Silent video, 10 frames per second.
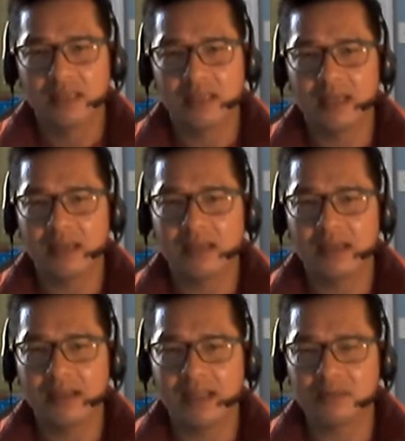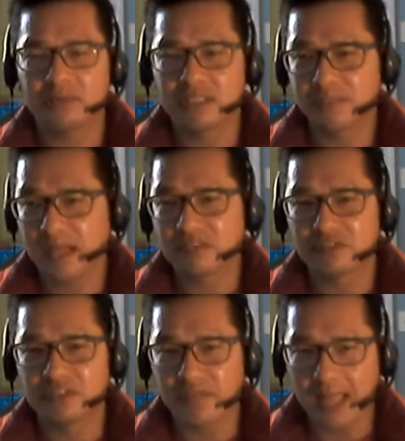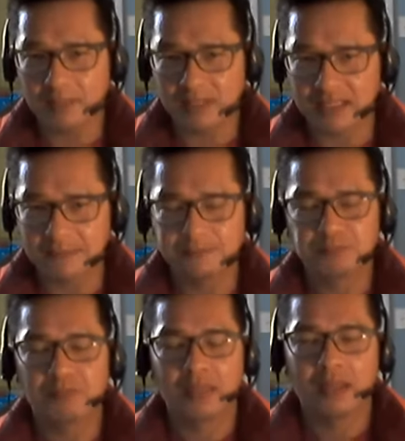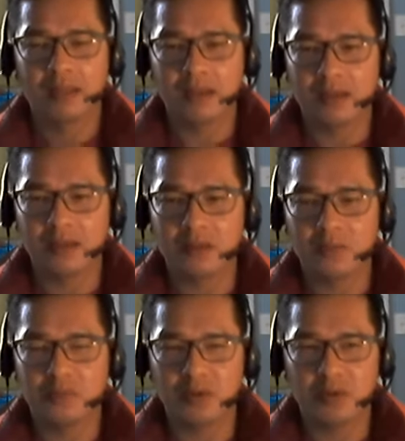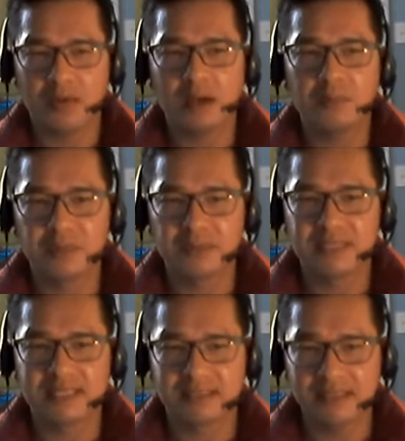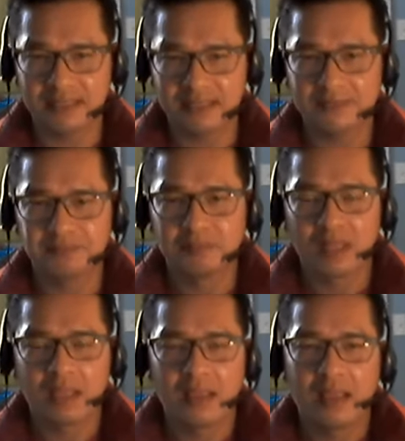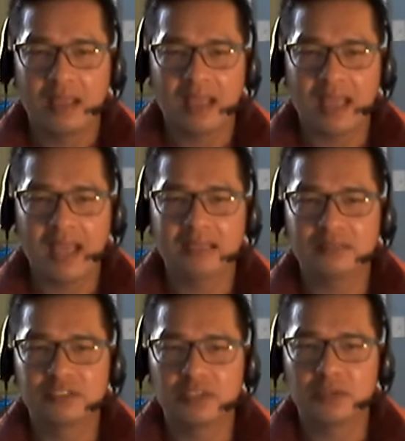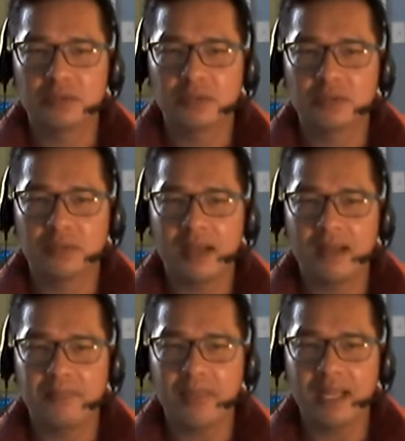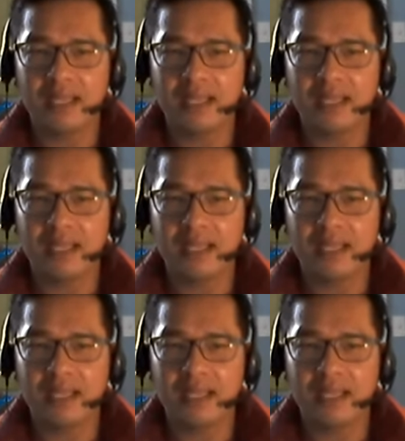and respect for family will help you succeed. And so many